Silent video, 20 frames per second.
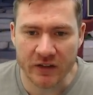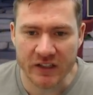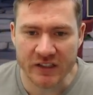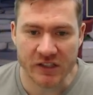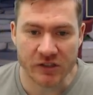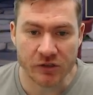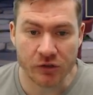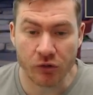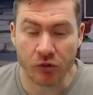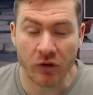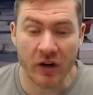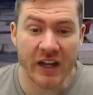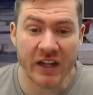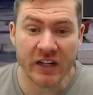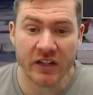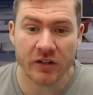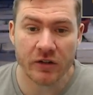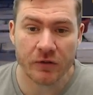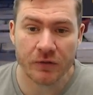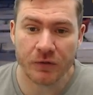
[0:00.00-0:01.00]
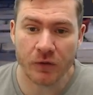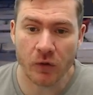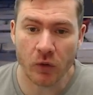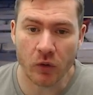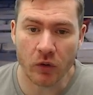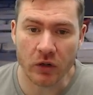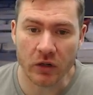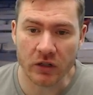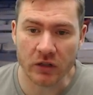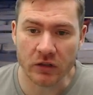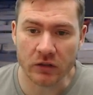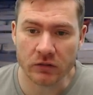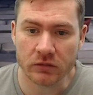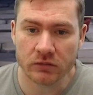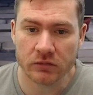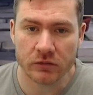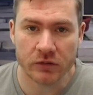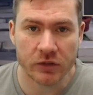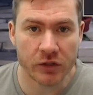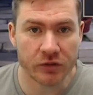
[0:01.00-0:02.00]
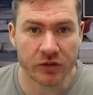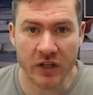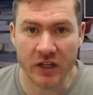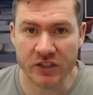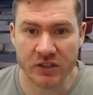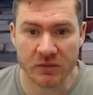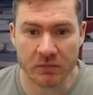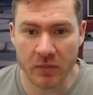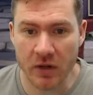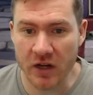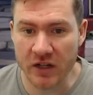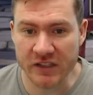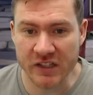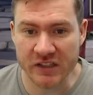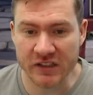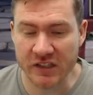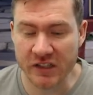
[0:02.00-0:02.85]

This is great for your dungeon bosses.